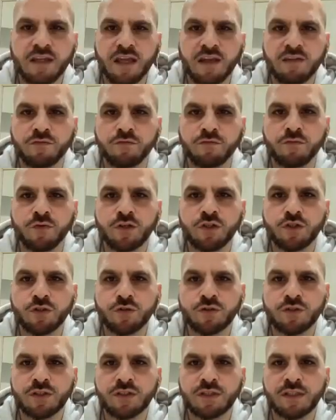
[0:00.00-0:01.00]
they've
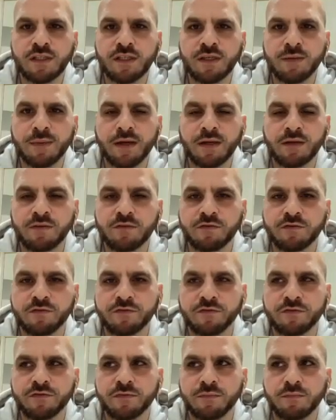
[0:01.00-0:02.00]
reduced the amount of
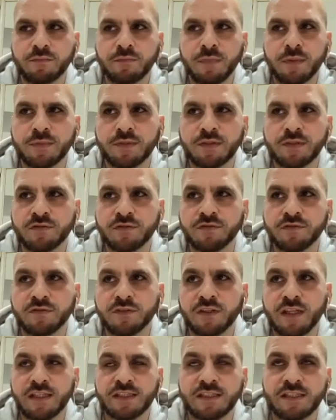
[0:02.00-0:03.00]
members of
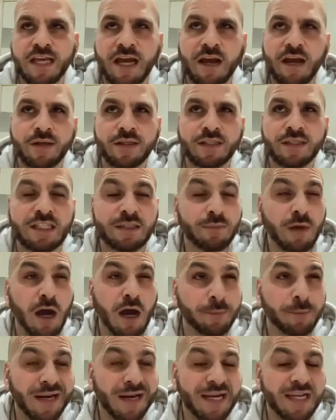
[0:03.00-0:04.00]
their scouting team, I
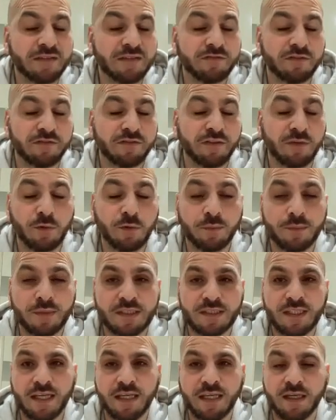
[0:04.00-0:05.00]
believe, if I'm not
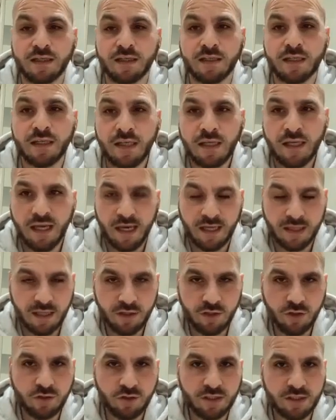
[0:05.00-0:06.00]
mistaken, and they're
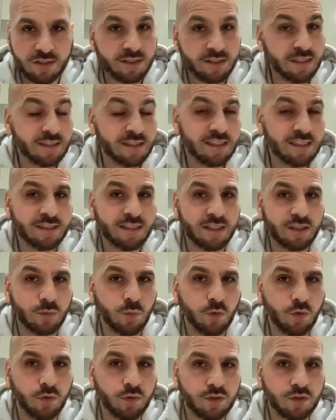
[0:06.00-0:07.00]
using statistics
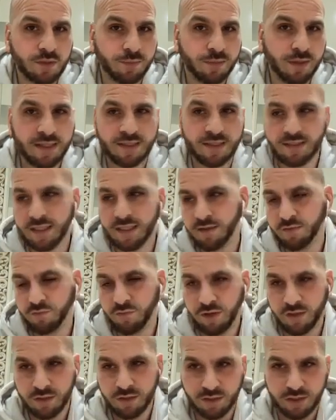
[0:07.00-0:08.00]
more. So players that
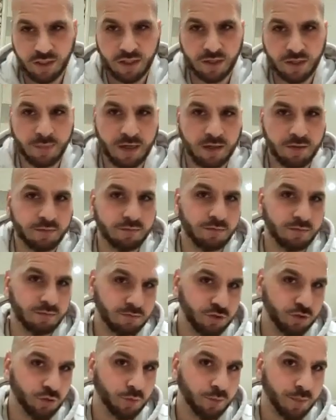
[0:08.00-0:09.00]
run a certain amount,
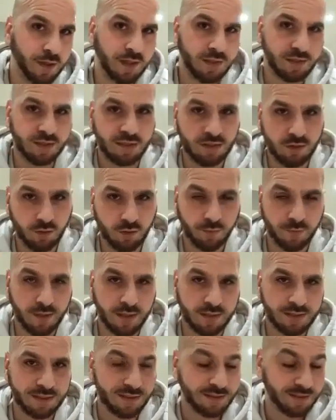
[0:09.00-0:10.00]
short passes, long
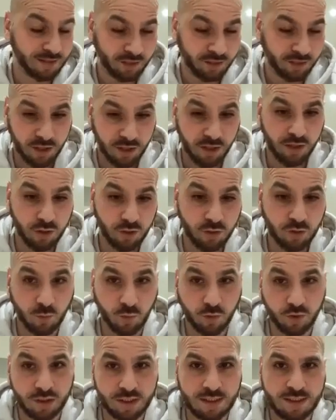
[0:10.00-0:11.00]
passes, so they use
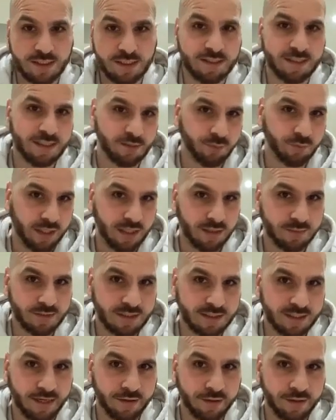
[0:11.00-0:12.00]
more statistics when it comes
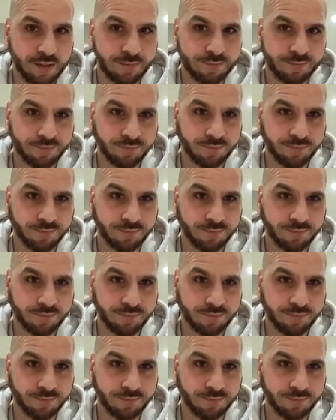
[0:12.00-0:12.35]
to scouting.